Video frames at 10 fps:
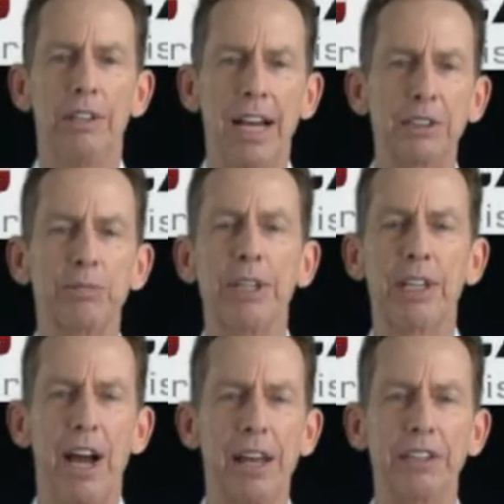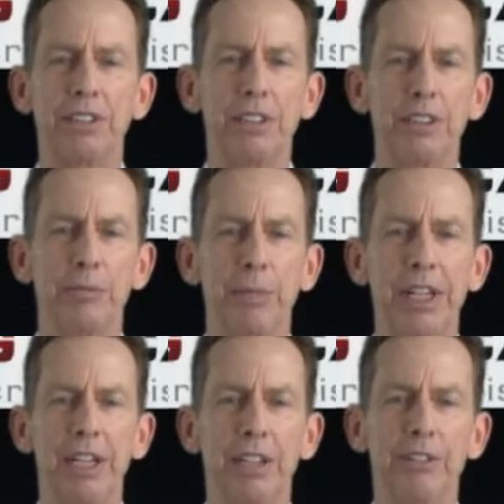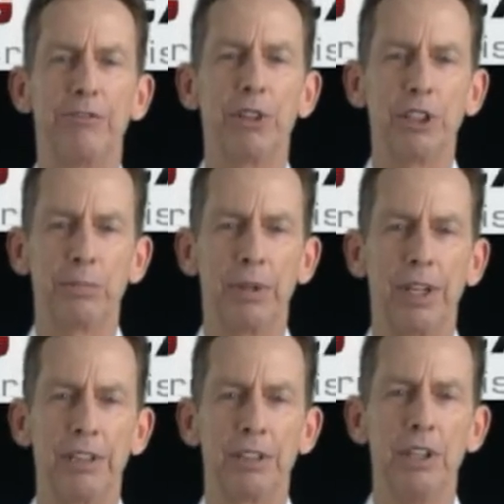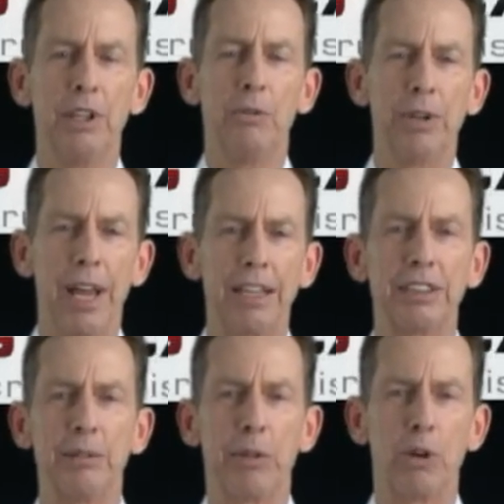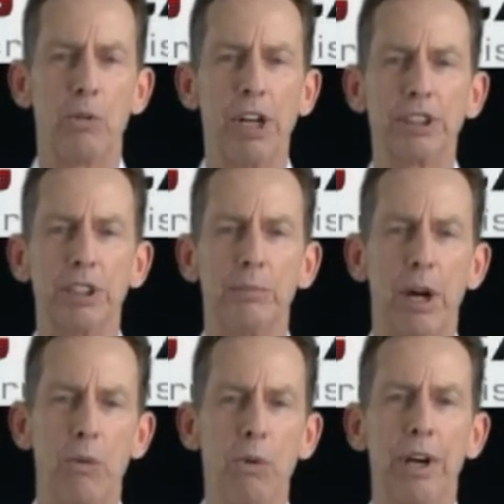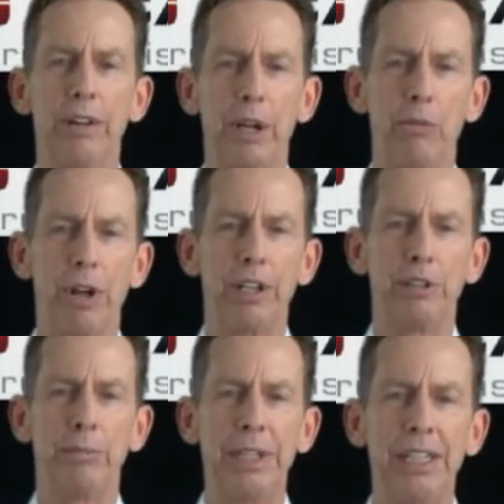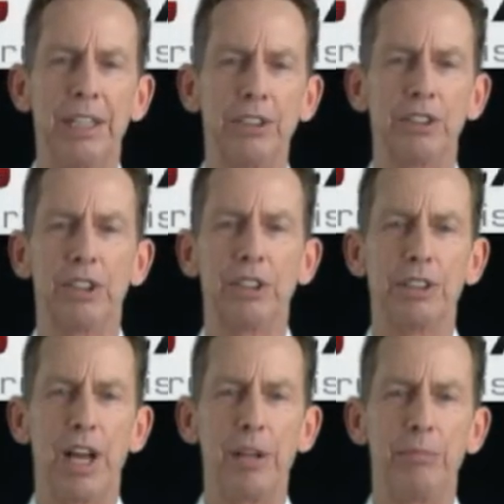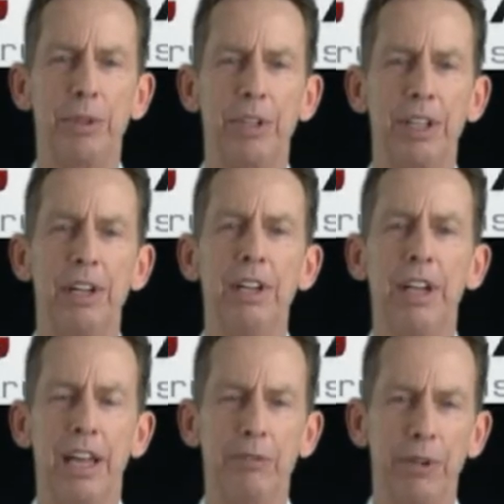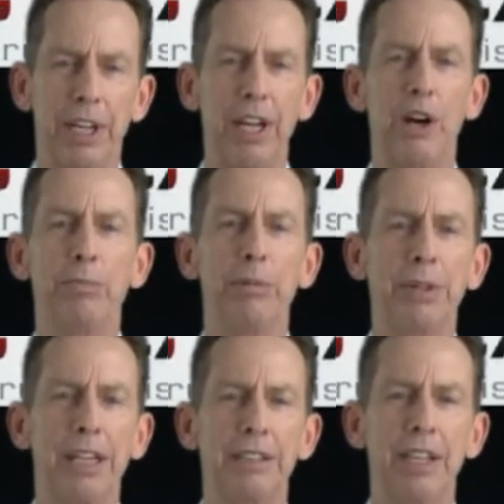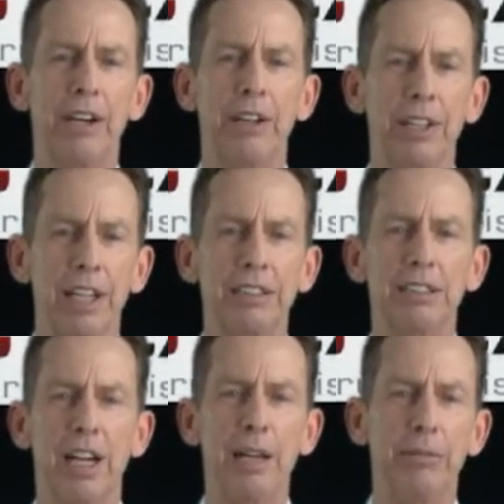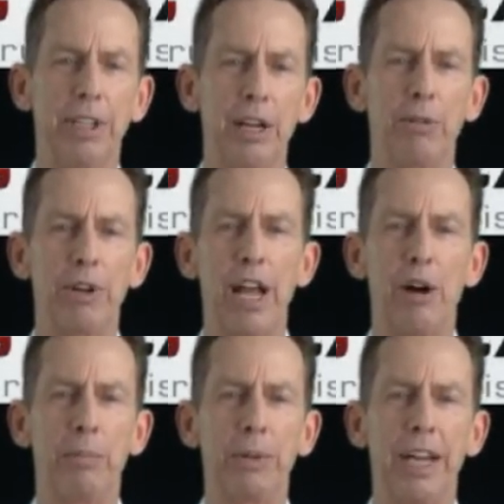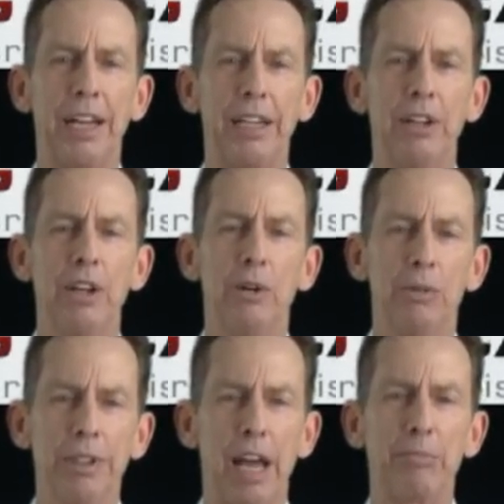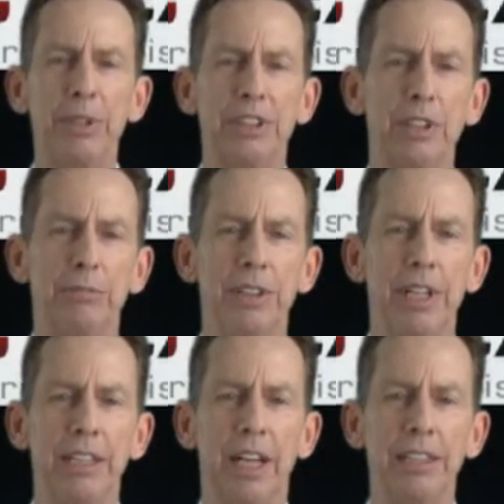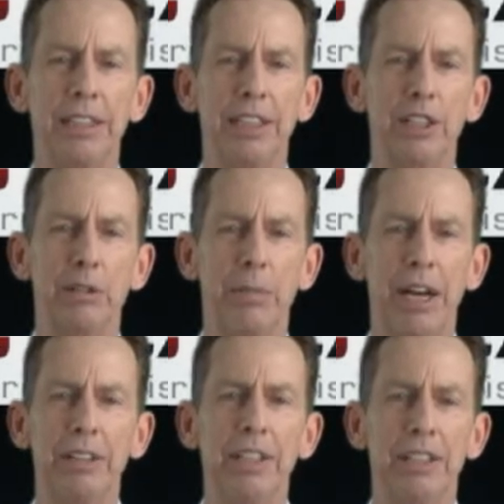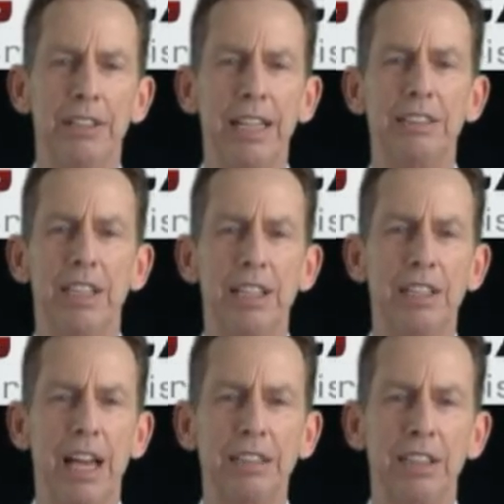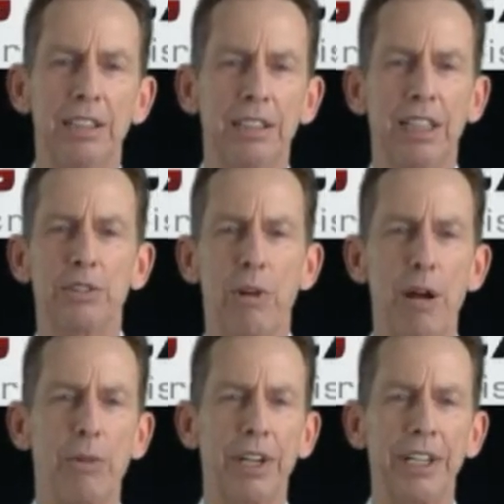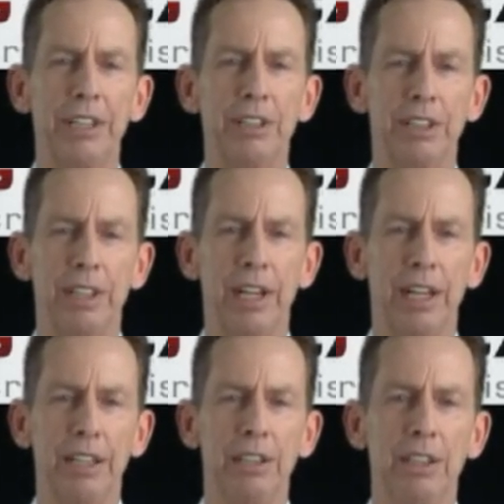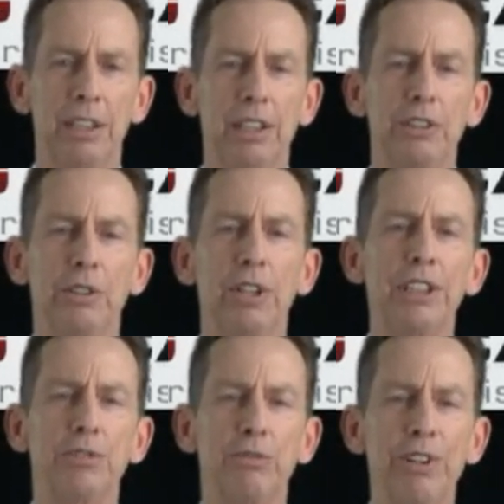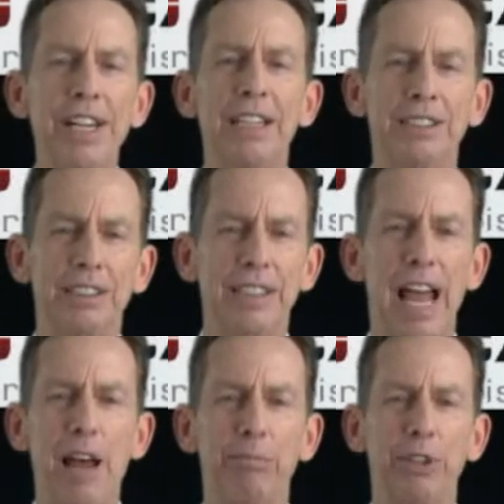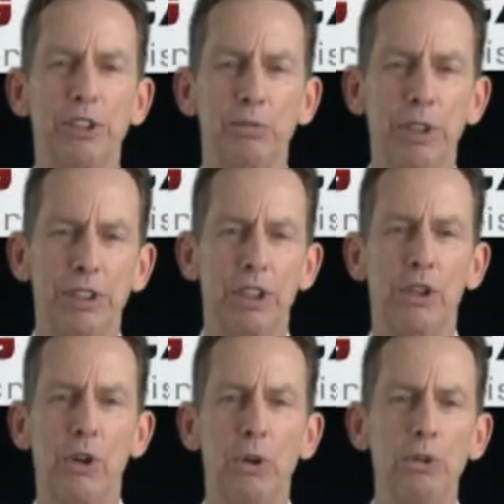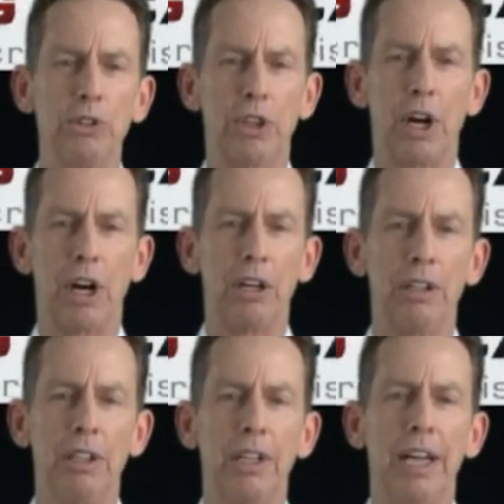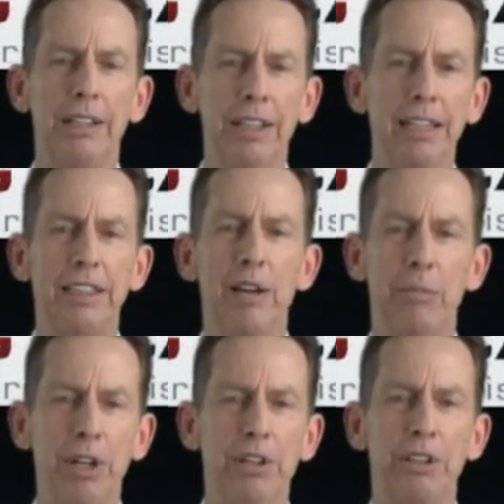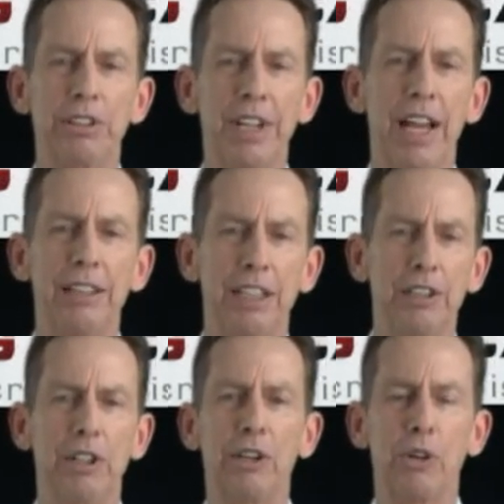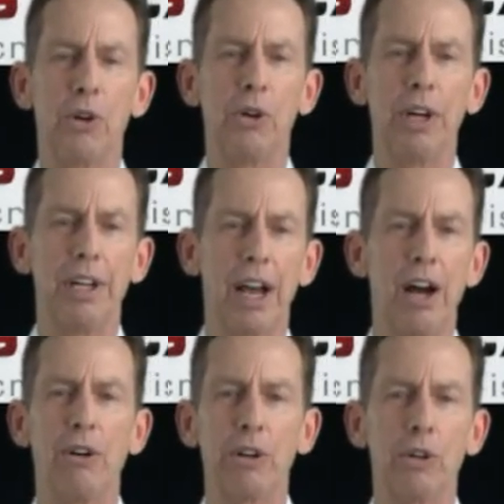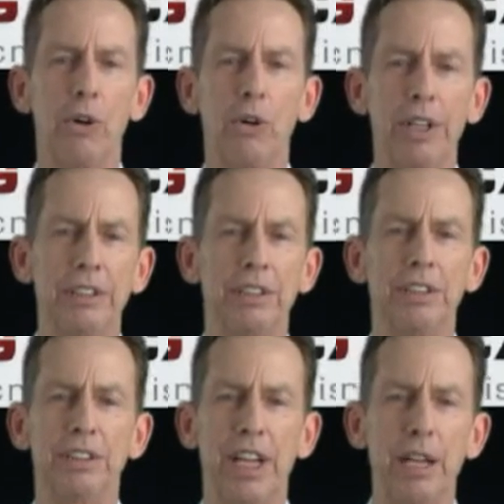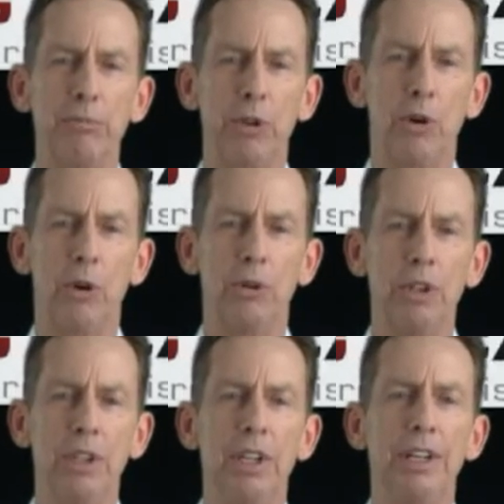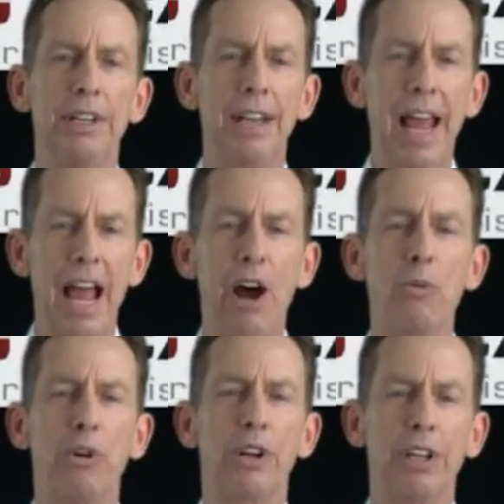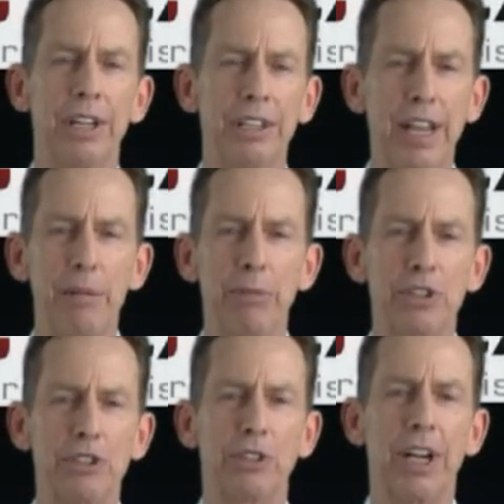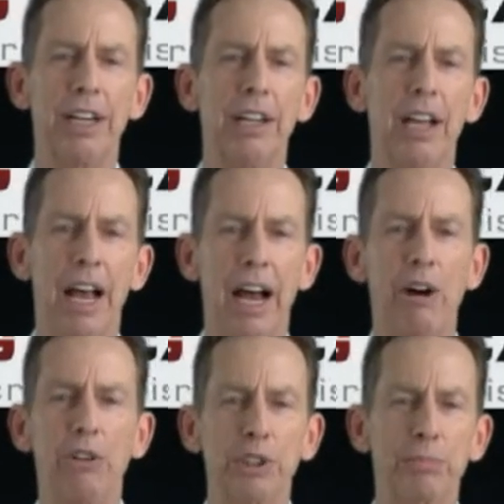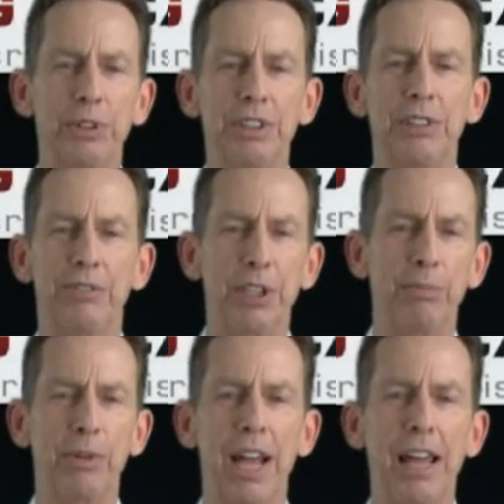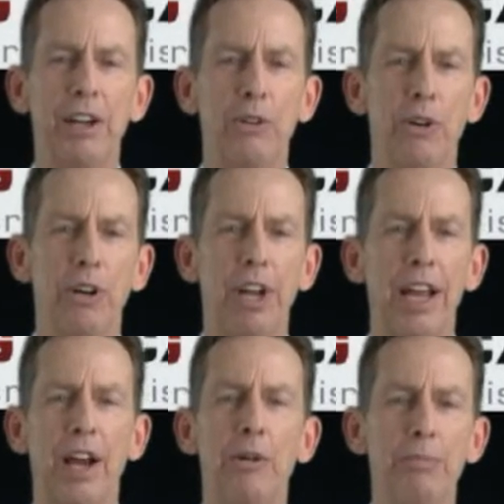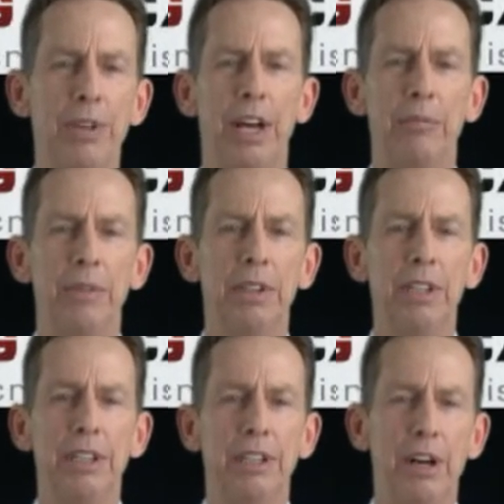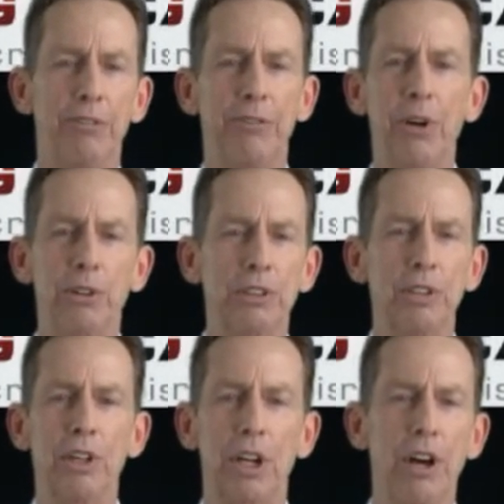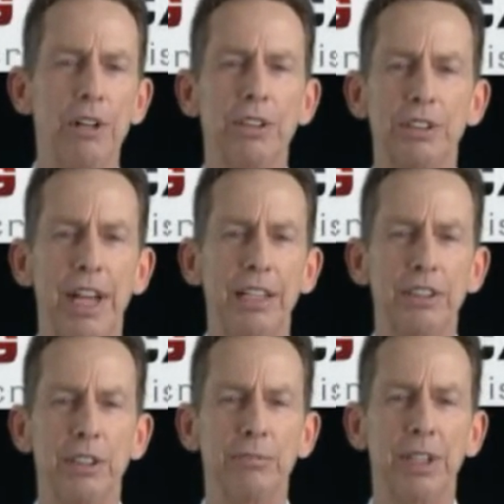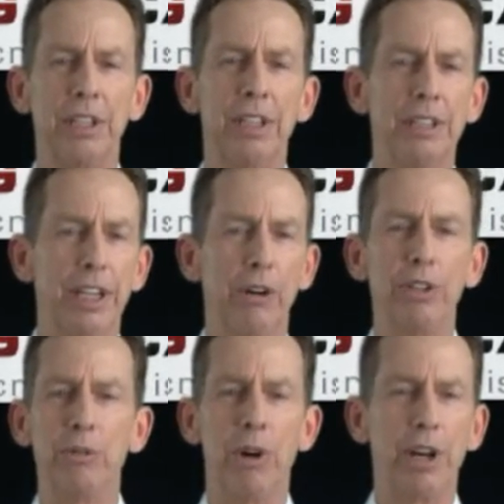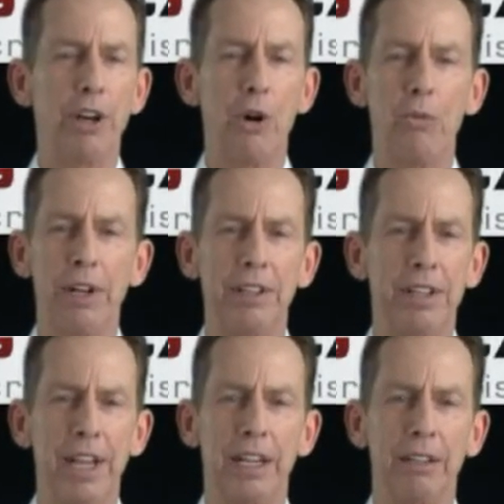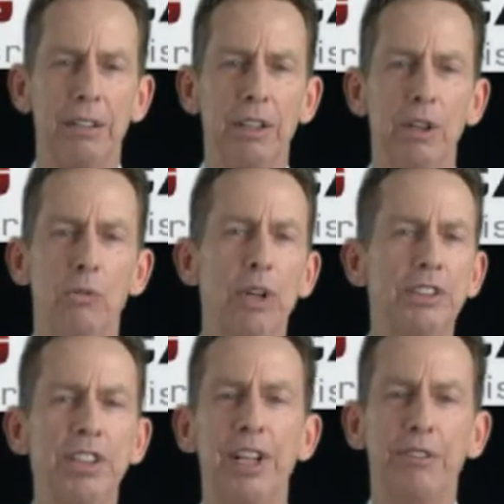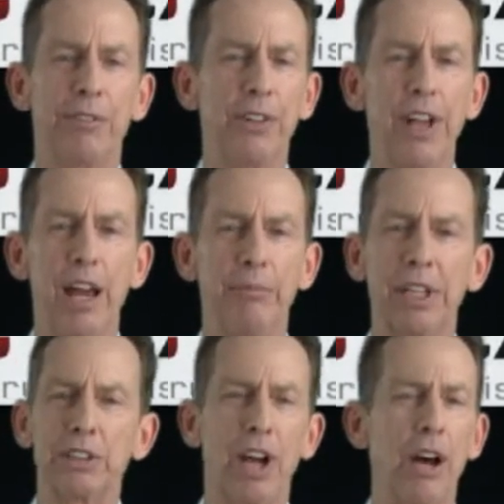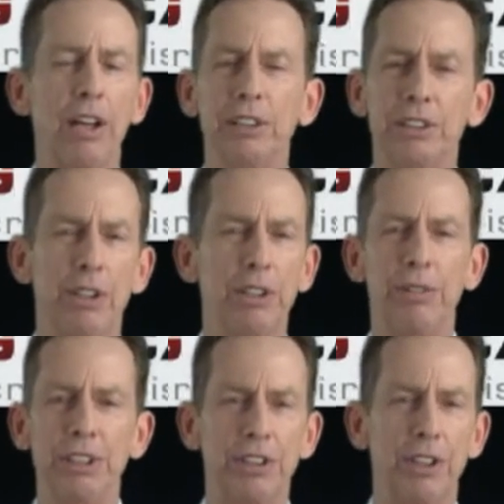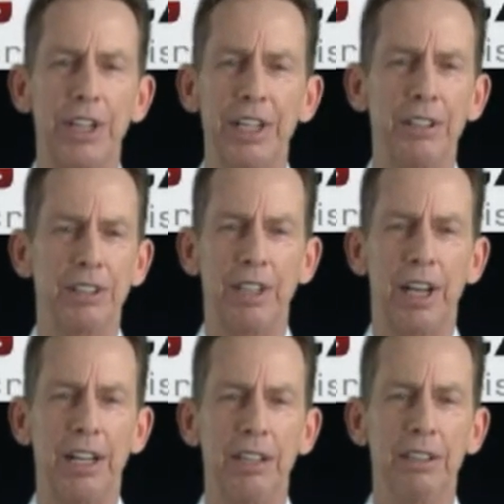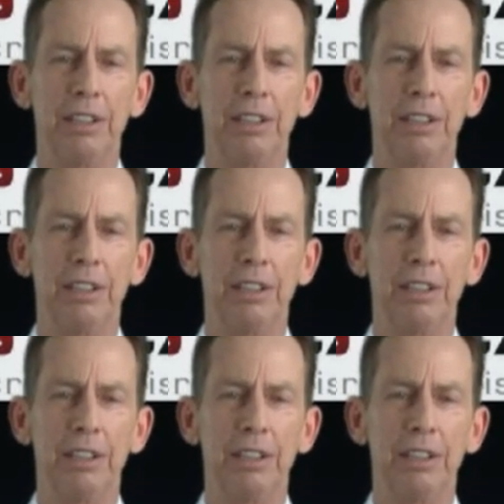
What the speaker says: That's what got us to this meeting in the first place. We asked them a question about where they wanted to be in a certain time period, and if we could help them get there in less time than they were now planning, would that be something they'd like to hear about? They said yes. That's why we're here today. So let's reestablish what their goals are and let them understand that their goal and our goal is the same goal. Now we're going to demonstrate our specific plan in order to help them. Now, folks, look, understand something. They only want to know one thing. What's in it for them? That's all. That's the only reason they're here today.